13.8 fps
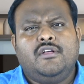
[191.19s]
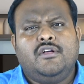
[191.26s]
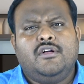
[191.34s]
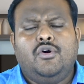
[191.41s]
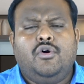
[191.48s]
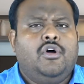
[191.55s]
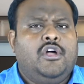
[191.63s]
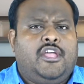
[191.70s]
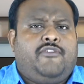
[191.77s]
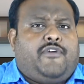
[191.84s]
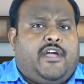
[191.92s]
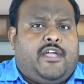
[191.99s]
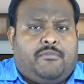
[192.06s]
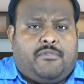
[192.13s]
Oh, if
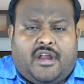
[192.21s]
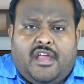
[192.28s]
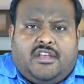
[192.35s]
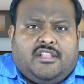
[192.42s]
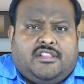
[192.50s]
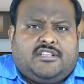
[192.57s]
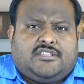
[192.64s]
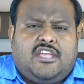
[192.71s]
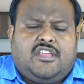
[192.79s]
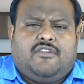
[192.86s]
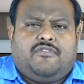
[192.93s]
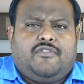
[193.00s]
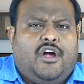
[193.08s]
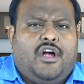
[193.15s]
I am right in the sight
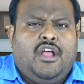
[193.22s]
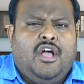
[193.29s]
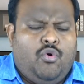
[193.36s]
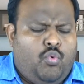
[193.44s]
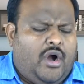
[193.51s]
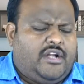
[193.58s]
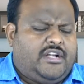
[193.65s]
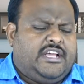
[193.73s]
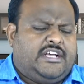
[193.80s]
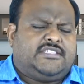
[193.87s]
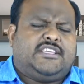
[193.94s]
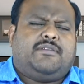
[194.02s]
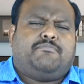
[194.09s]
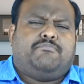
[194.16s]
of God, what does
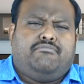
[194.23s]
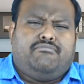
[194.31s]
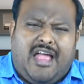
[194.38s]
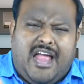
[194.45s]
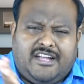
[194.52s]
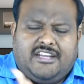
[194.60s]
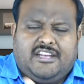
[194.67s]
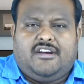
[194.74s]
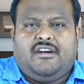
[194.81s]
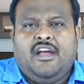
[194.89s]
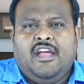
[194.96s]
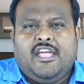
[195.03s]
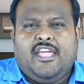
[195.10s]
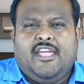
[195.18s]
it matter
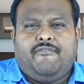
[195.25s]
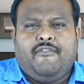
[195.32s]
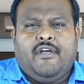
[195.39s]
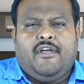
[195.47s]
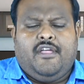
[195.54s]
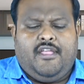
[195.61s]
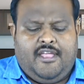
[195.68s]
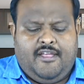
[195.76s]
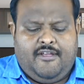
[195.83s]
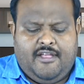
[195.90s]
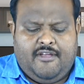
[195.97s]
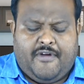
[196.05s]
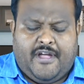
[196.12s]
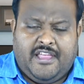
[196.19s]
if,
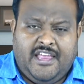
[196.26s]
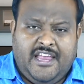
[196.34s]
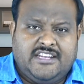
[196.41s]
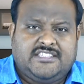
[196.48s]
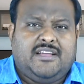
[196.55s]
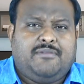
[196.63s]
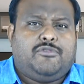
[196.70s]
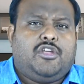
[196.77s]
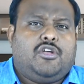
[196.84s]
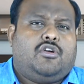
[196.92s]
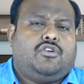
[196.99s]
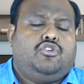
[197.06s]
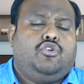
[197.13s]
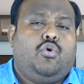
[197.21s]
if I eat something
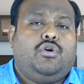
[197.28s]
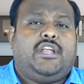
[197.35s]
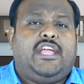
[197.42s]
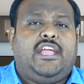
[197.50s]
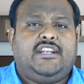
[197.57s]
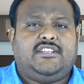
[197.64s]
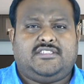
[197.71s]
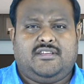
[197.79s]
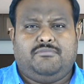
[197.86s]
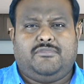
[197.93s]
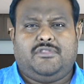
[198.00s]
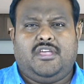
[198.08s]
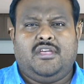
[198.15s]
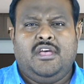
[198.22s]
or don't eat
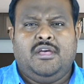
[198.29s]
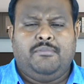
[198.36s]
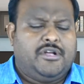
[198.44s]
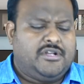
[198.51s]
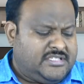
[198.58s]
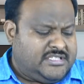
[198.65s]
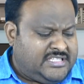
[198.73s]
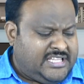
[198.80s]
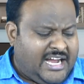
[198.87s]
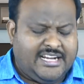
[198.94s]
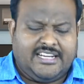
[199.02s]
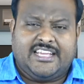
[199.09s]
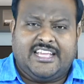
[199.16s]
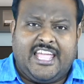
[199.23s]
something? Because
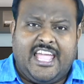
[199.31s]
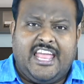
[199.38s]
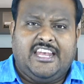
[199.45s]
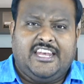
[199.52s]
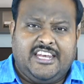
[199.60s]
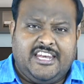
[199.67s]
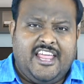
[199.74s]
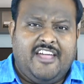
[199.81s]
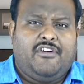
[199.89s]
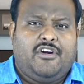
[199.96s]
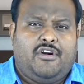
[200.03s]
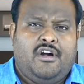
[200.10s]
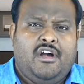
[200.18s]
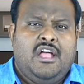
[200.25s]
that can
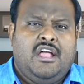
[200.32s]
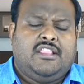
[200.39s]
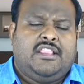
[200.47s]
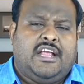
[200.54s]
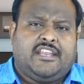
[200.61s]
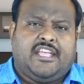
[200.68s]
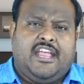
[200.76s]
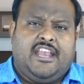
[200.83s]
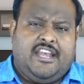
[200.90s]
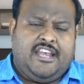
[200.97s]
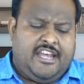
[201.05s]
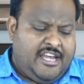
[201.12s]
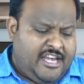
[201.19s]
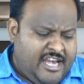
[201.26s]
never, that
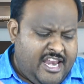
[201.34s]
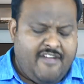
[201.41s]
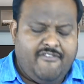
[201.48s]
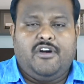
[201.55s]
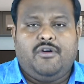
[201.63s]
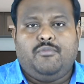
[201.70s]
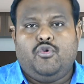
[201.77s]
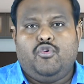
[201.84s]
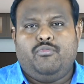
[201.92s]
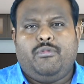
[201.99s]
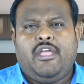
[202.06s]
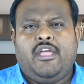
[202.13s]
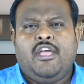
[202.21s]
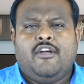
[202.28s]
can never move
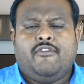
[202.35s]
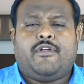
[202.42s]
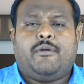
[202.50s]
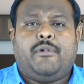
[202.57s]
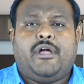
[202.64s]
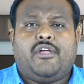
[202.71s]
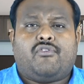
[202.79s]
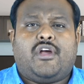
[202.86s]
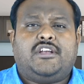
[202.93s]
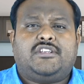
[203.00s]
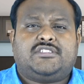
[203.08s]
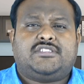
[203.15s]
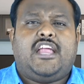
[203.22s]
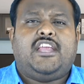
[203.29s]
me from my right
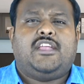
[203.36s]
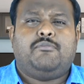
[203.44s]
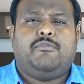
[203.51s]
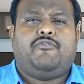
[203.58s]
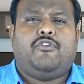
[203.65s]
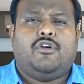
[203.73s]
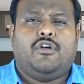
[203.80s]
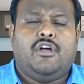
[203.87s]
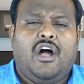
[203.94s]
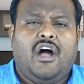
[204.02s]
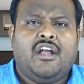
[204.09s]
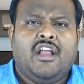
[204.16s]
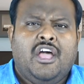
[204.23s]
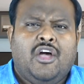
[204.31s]
standing before
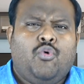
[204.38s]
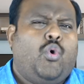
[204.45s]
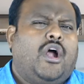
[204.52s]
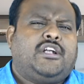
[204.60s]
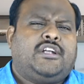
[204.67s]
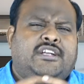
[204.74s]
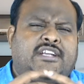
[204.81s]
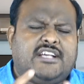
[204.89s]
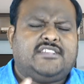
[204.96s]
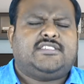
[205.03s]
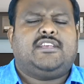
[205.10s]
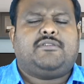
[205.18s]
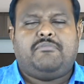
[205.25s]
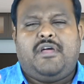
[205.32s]
God. What does
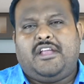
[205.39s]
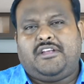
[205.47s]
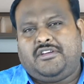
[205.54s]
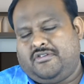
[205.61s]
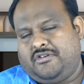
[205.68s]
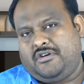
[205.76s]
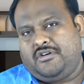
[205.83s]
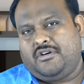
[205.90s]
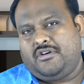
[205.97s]
it matter?